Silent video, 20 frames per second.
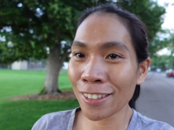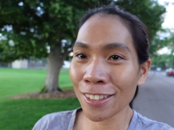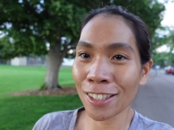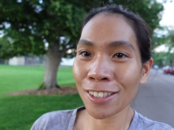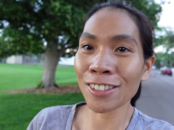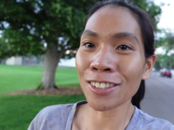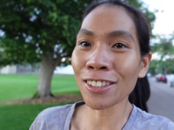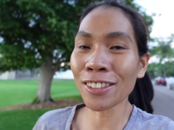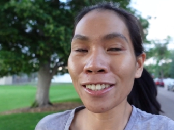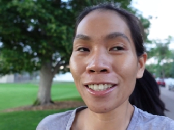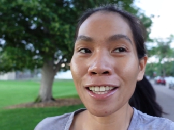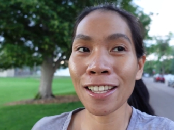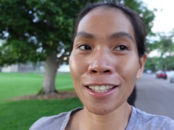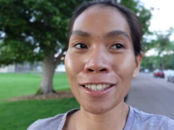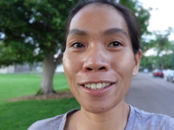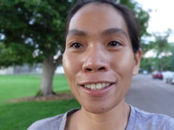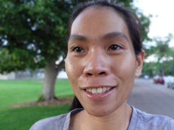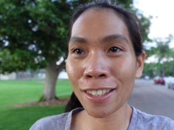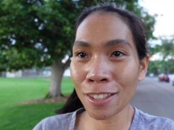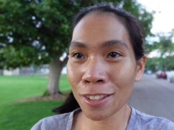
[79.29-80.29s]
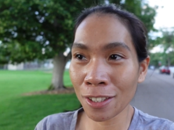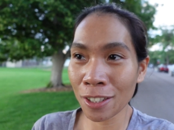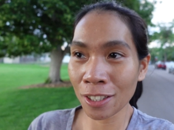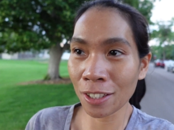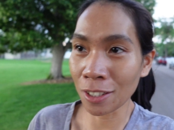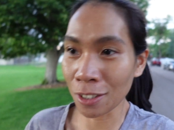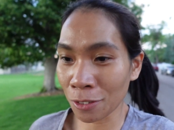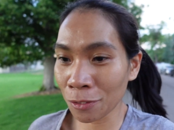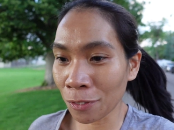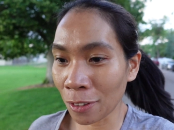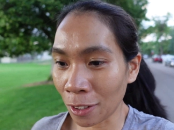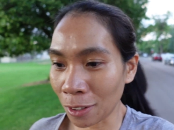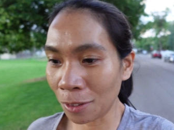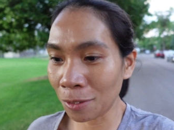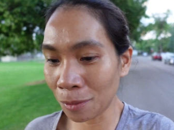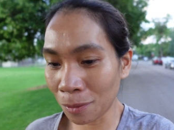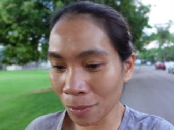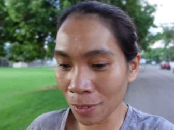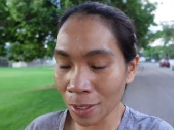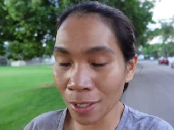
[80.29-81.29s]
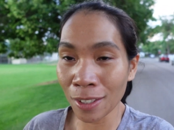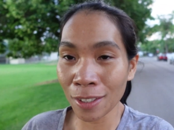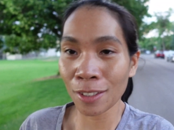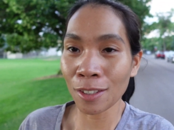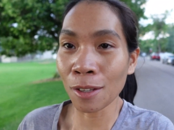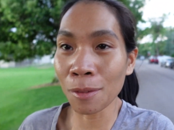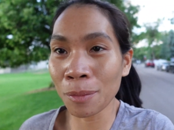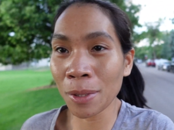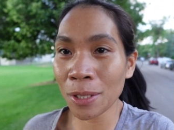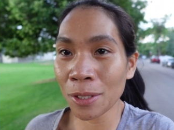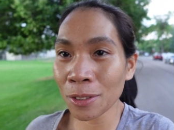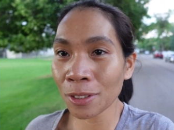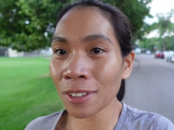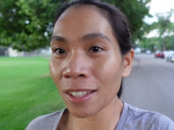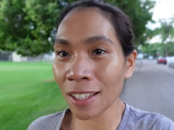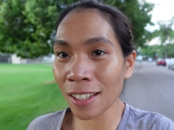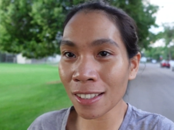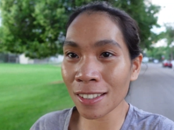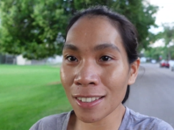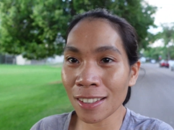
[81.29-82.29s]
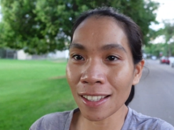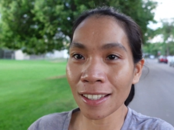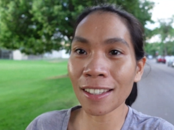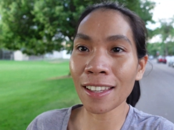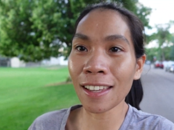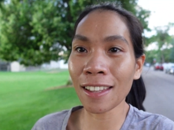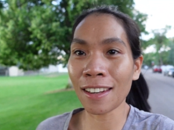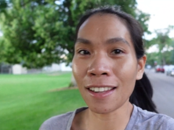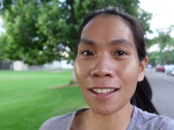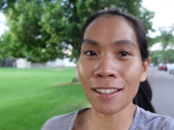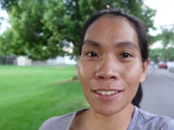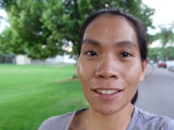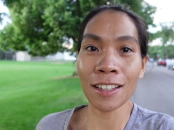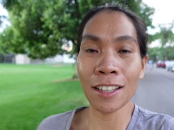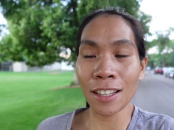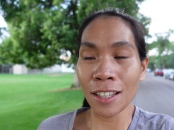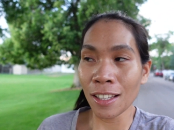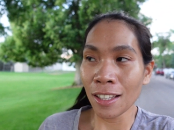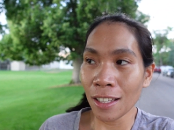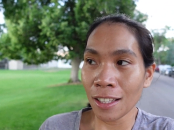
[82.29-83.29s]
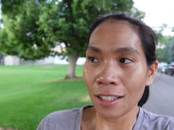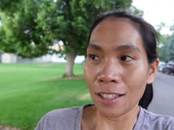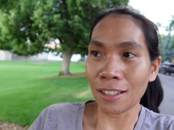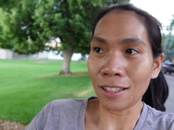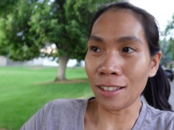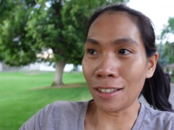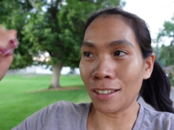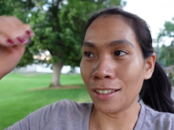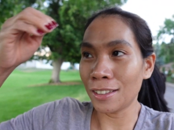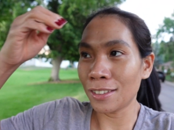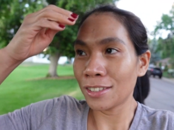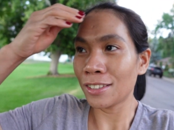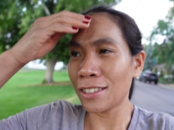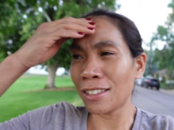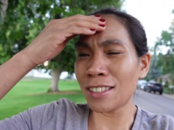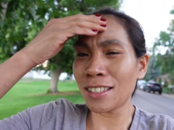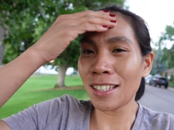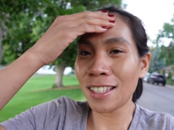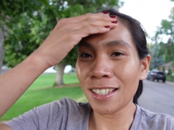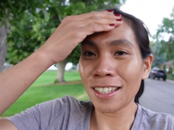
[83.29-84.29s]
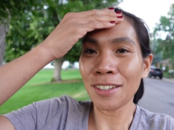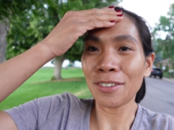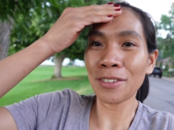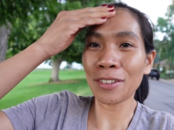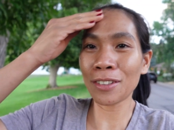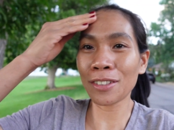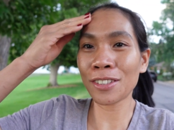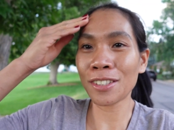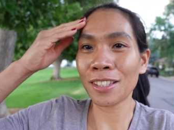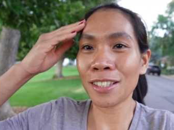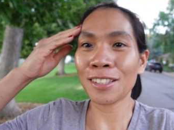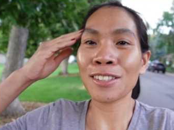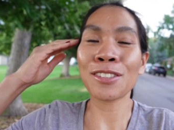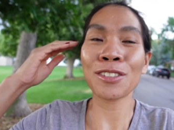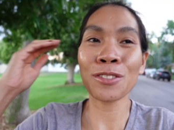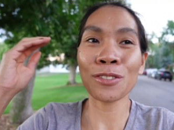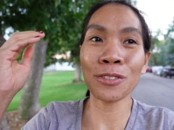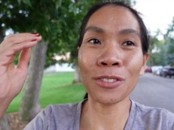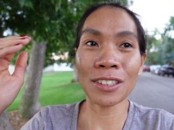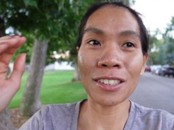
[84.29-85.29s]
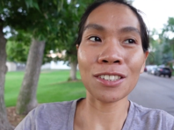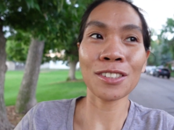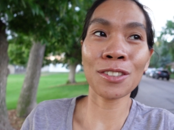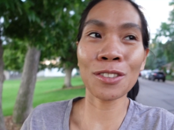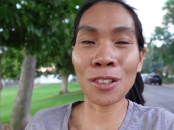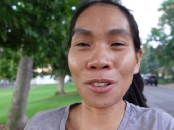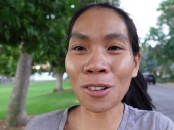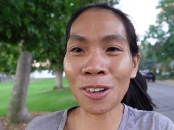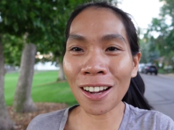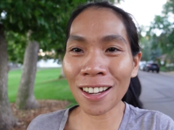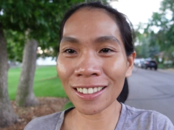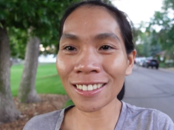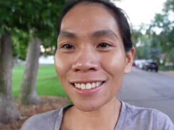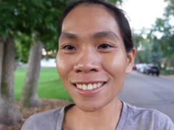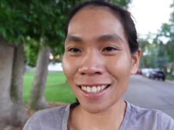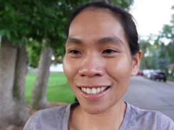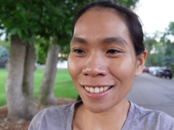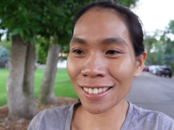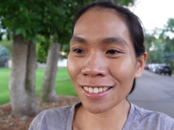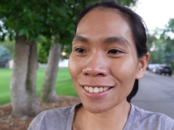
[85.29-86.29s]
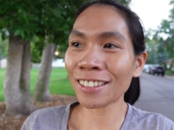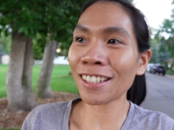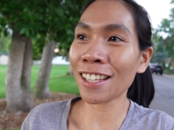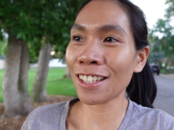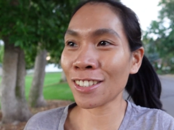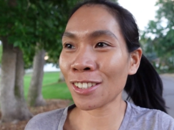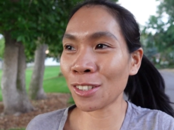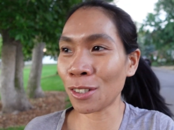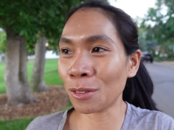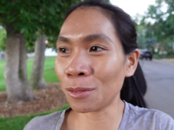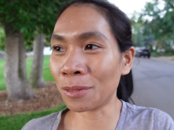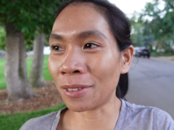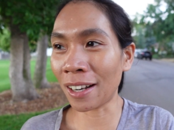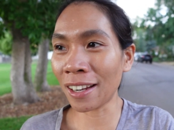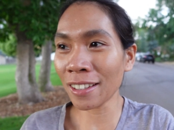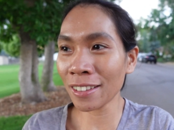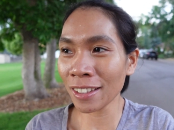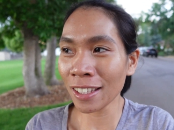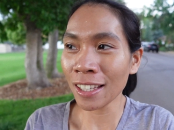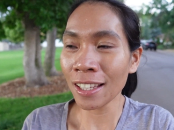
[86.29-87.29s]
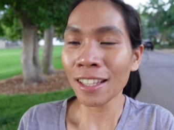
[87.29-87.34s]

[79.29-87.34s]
Yesterday I did a film, the video test. I cannot see because it was so hot yesterday and so bright.